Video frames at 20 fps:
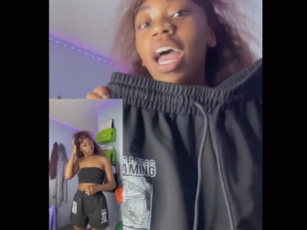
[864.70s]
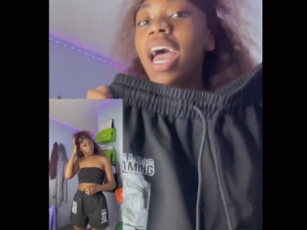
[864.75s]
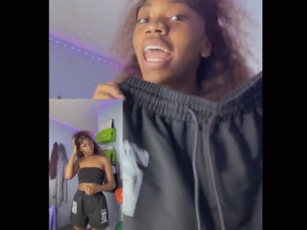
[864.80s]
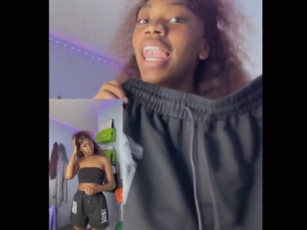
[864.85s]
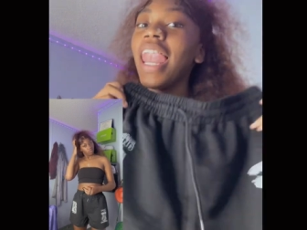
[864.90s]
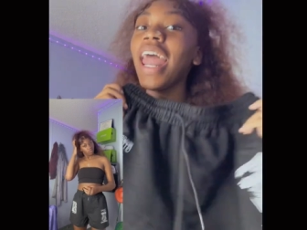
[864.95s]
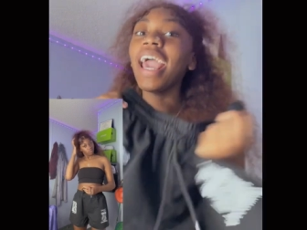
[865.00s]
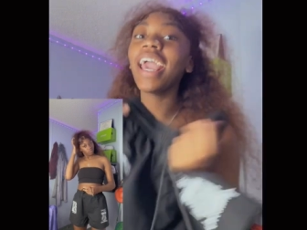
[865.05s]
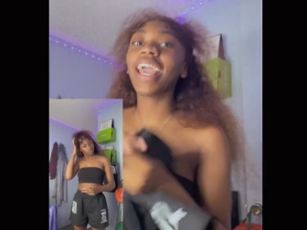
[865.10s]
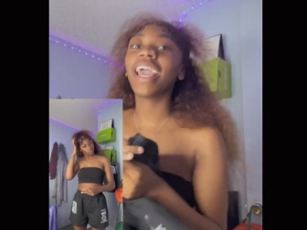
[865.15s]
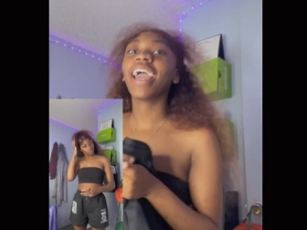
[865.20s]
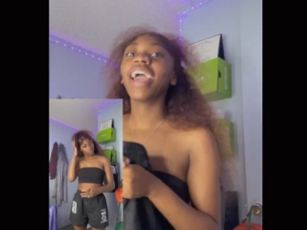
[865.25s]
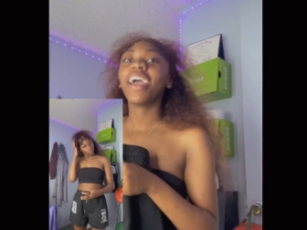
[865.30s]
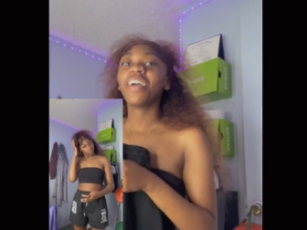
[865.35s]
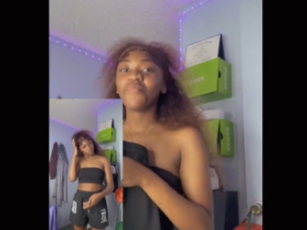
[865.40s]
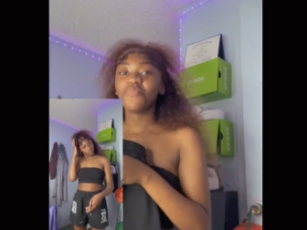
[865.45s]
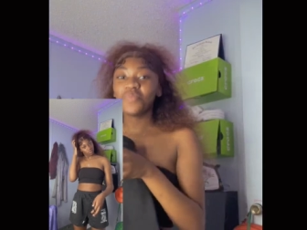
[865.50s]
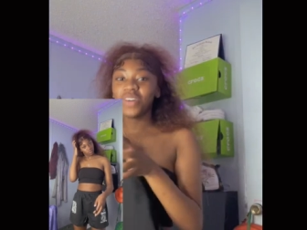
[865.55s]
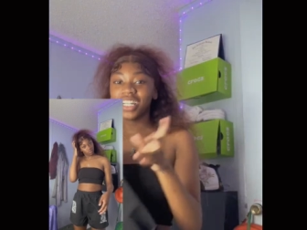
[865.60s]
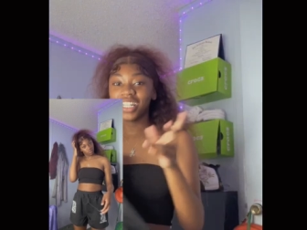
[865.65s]
Like
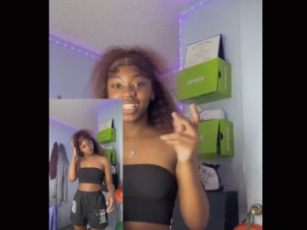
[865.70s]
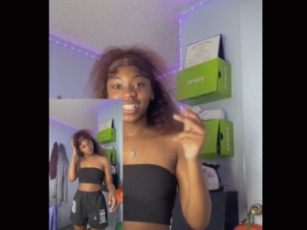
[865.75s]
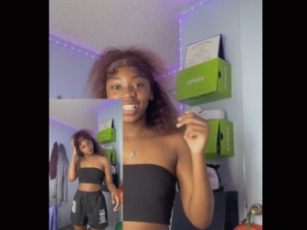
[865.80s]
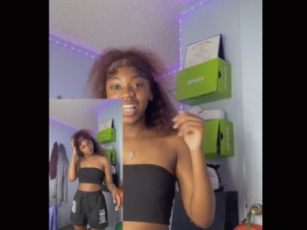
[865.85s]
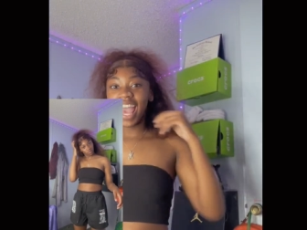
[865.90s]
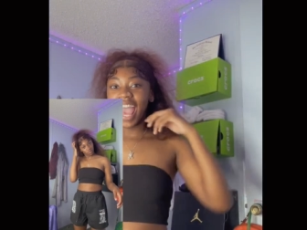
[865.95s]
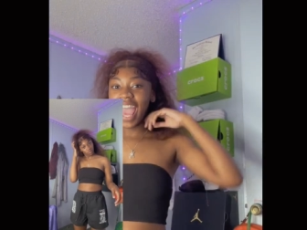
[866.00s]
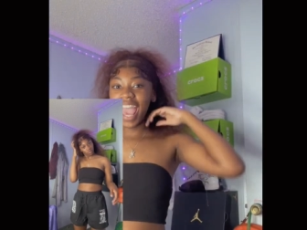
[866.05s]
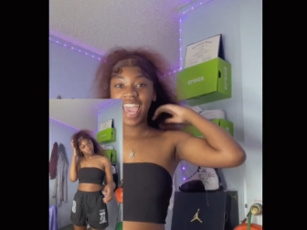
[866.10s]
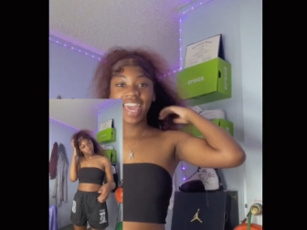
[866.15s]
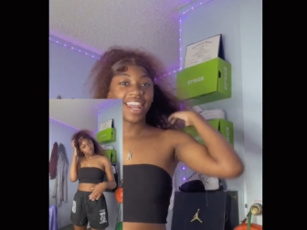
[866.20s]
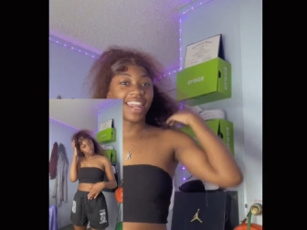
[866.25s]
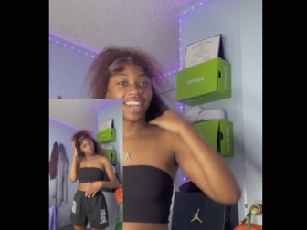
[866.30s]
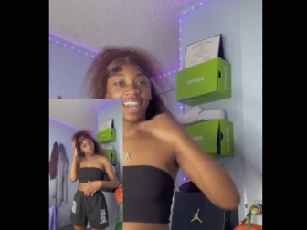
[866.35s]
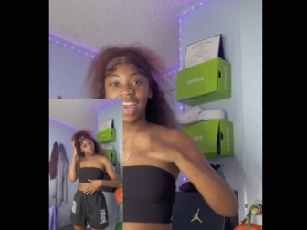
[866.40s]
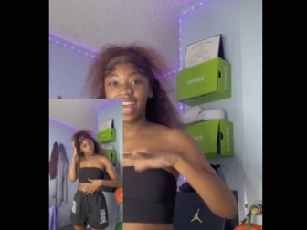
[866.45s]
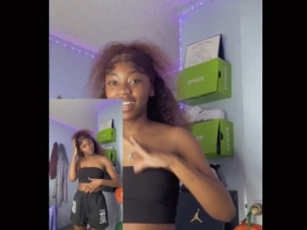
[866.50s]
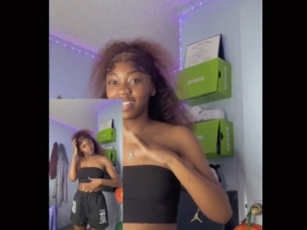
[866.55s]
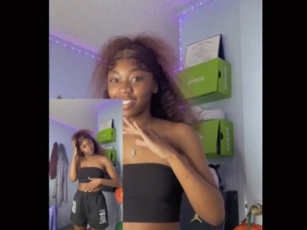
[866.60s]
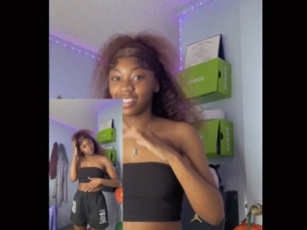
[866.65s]
honestly i had a
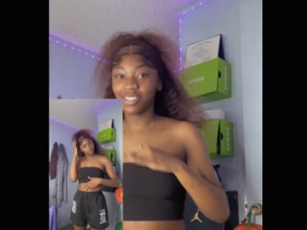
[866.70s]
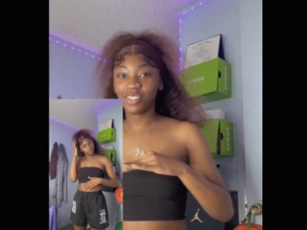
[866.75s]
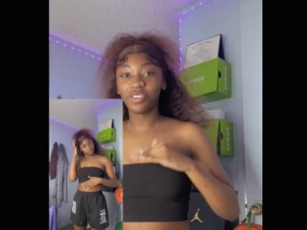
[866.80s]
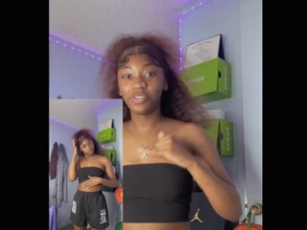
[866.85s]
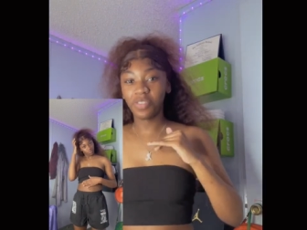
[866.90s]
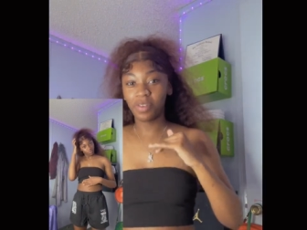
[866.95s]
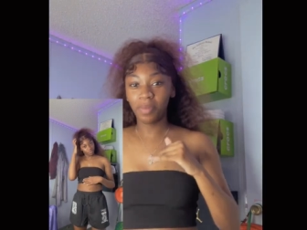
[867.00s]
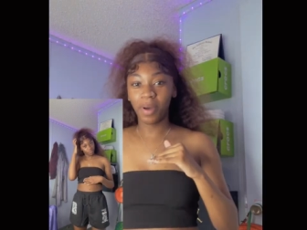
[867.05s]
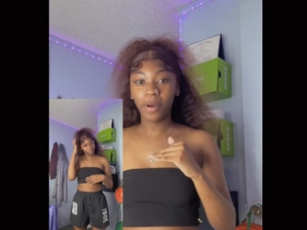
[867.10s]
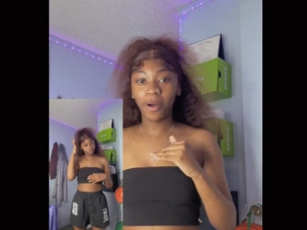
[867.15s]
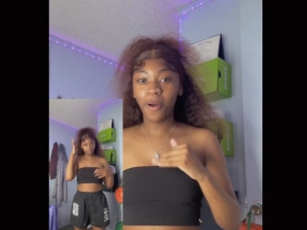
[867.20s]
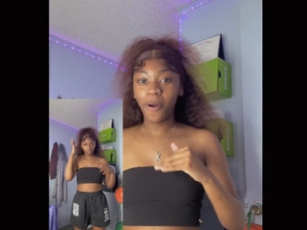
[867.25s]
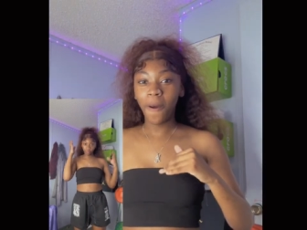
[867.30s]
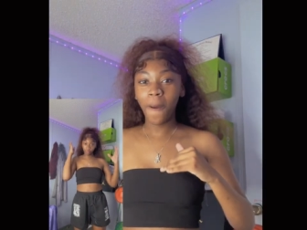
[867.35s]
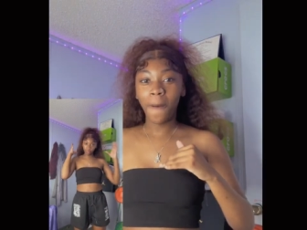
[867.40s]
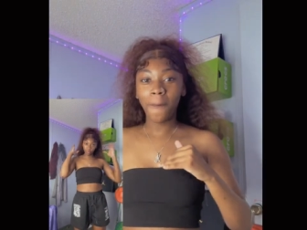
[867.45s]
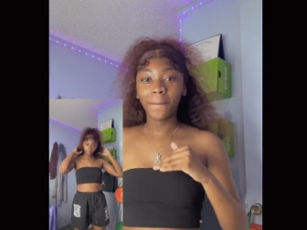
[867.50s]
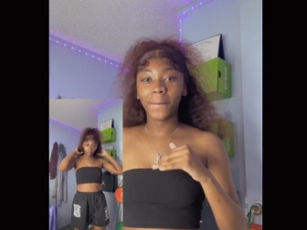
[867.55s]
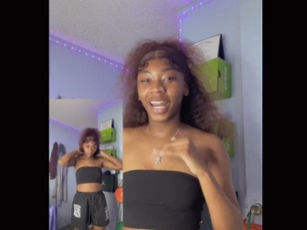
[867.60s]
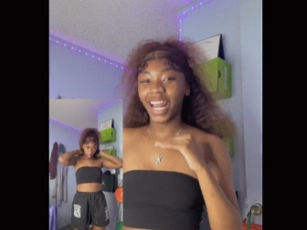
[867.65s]
lot of stuff in my
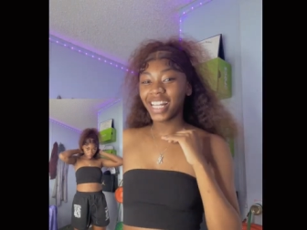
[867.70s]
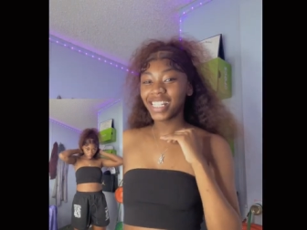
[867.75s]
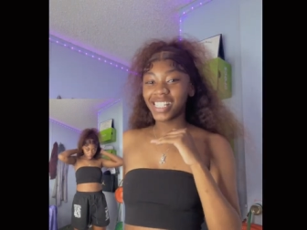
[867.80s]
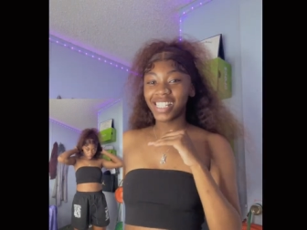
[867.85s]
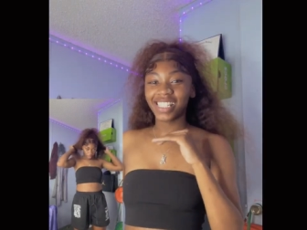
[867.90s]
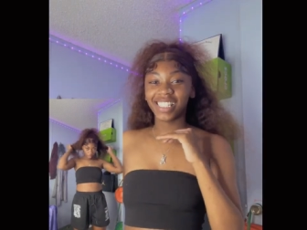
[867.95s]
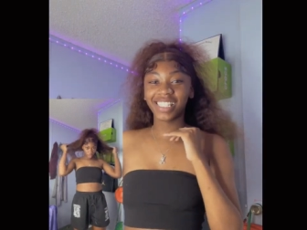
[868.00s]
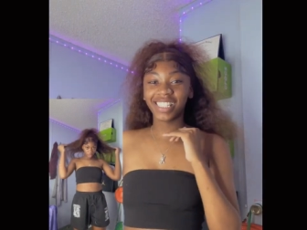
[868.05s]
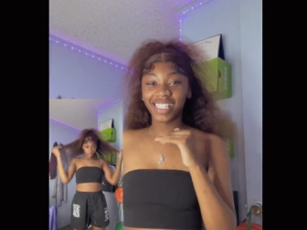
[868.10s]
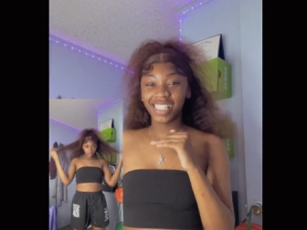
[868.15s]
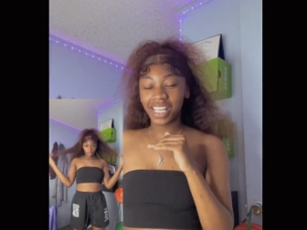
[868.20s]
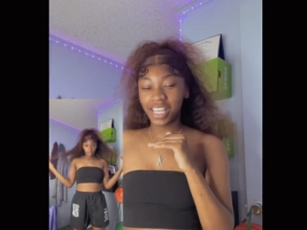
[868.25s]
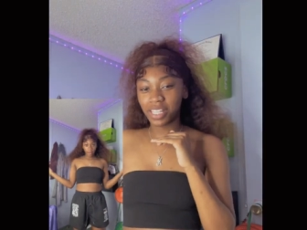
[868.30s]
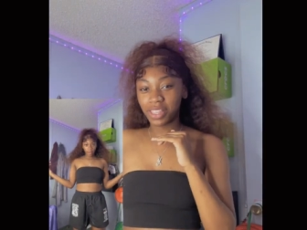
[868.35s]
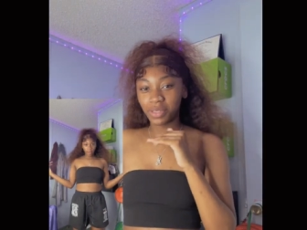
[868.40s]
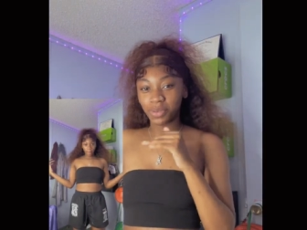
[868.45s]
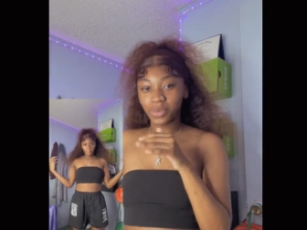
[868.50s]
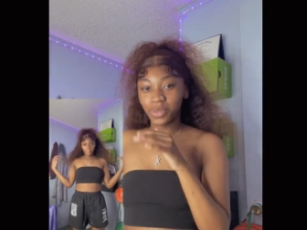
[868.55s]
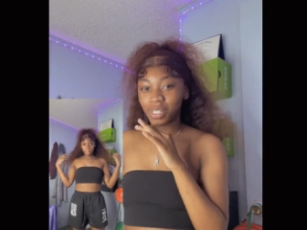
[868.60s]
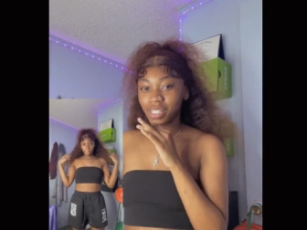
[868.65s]
cart but i just checked
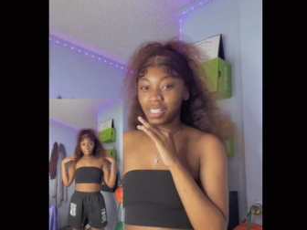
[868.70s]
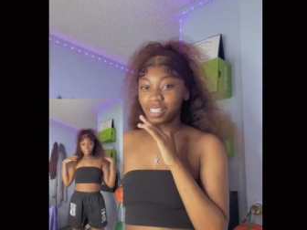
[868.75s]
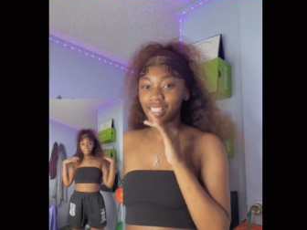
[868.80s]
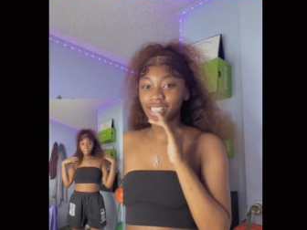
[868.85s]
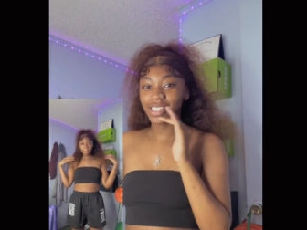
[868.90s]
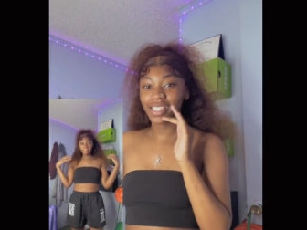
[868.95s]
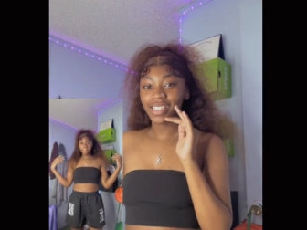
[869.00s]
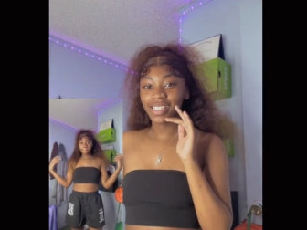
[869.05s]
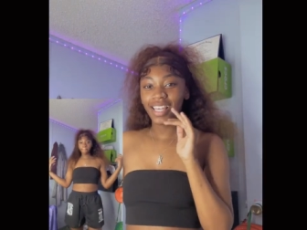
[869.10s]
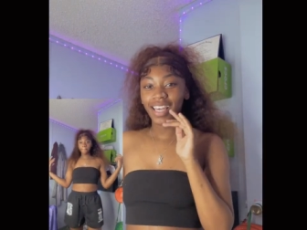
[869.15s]
the ones